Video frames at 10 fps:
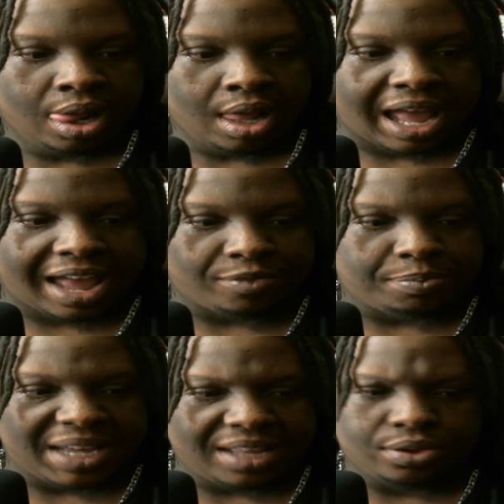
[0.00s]
have
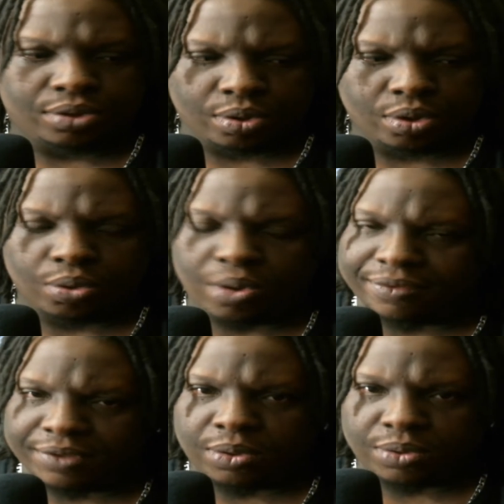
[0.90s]
been through a
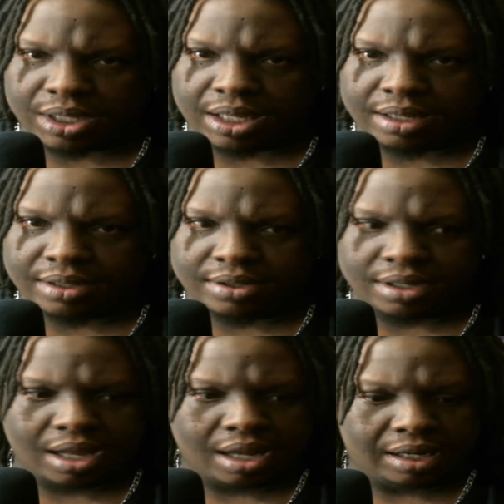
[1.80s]
few things,
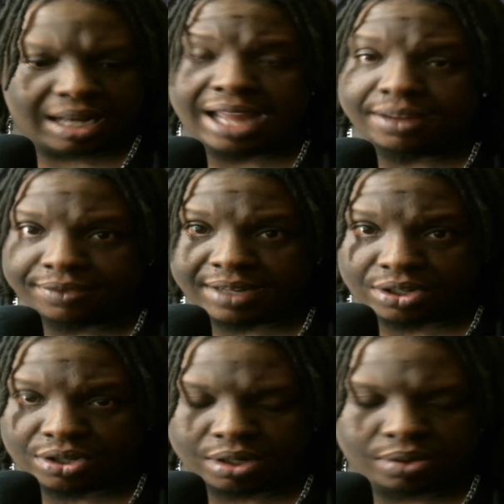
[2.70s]
life in
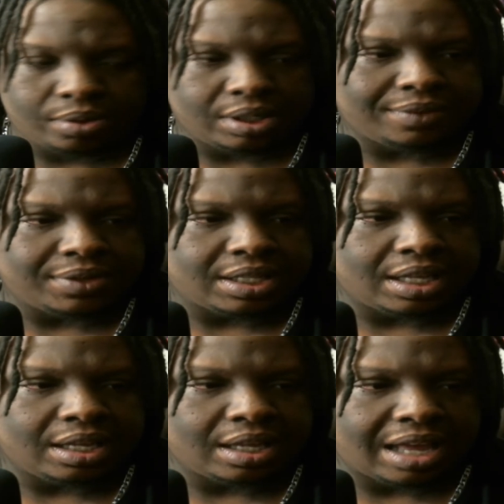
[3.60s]
general and
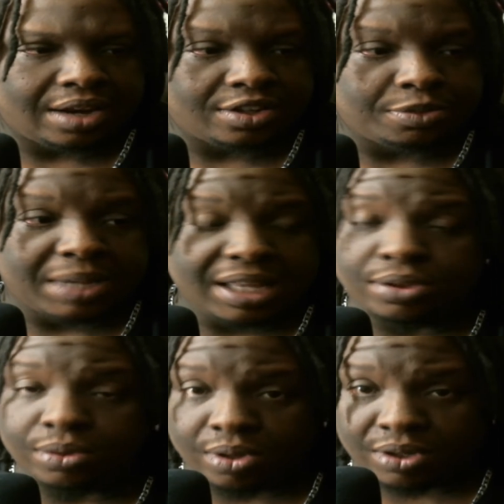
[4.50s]
everything, and has been
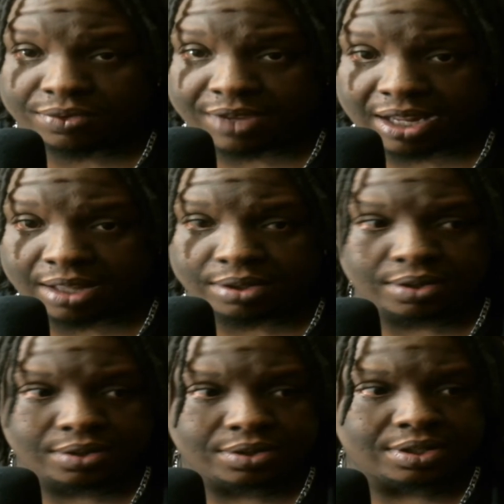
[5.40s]
through those
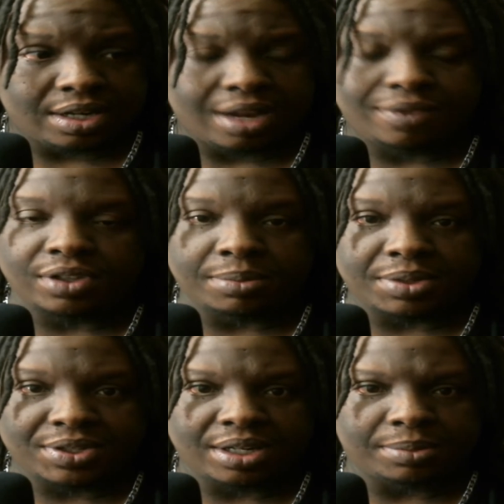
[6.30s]
failures is enough for them to
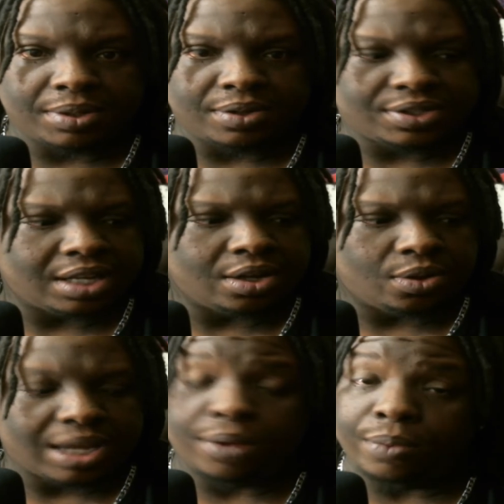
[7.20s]
sit up there and say,
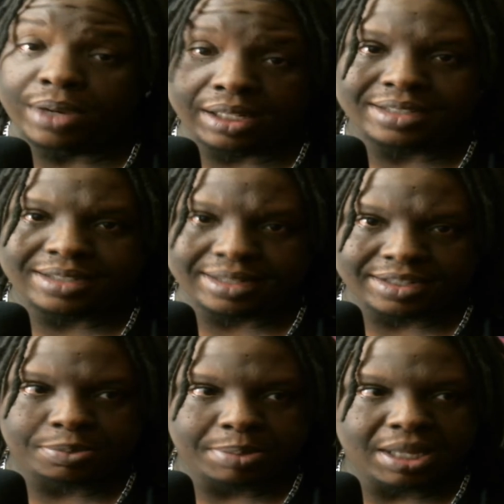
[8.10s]
okay, realistically
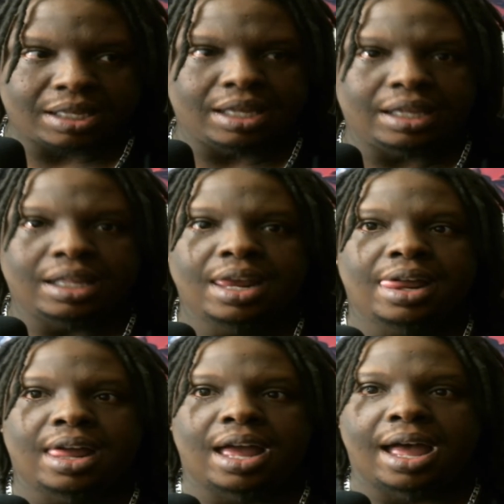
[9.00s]
speaking,
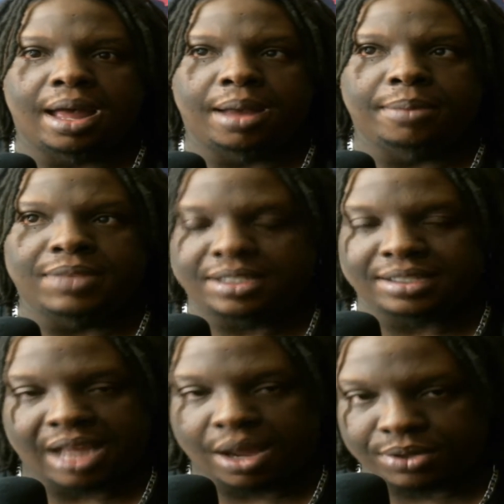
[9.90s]
this
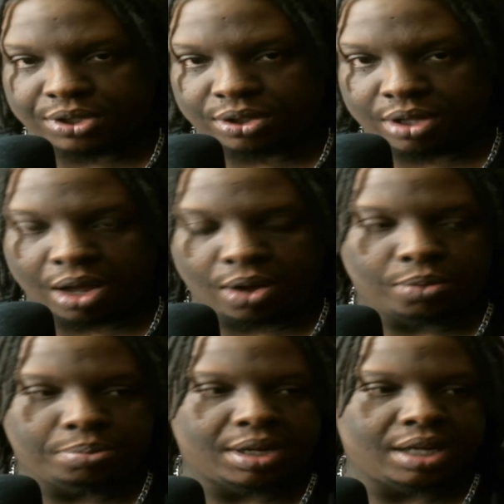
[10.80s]
is how it should
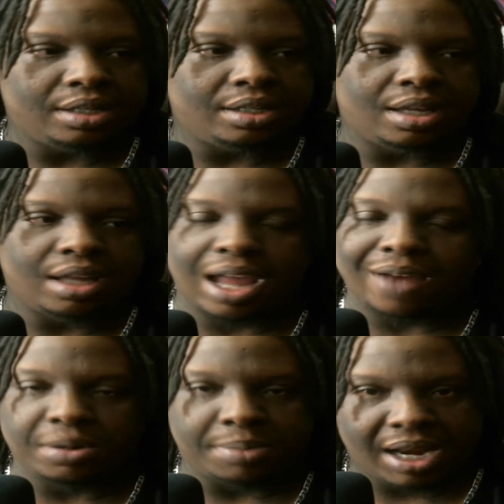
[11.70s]
go. But
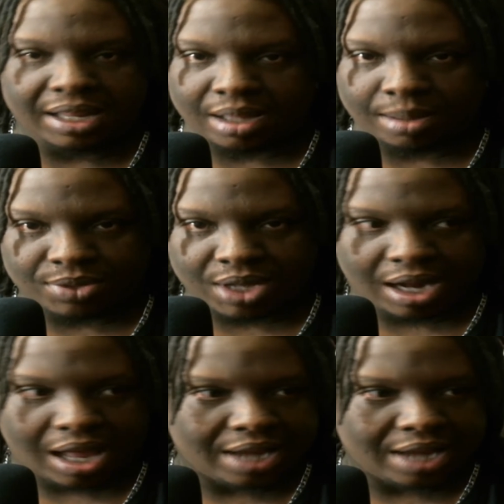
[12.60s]
everybody comes out of high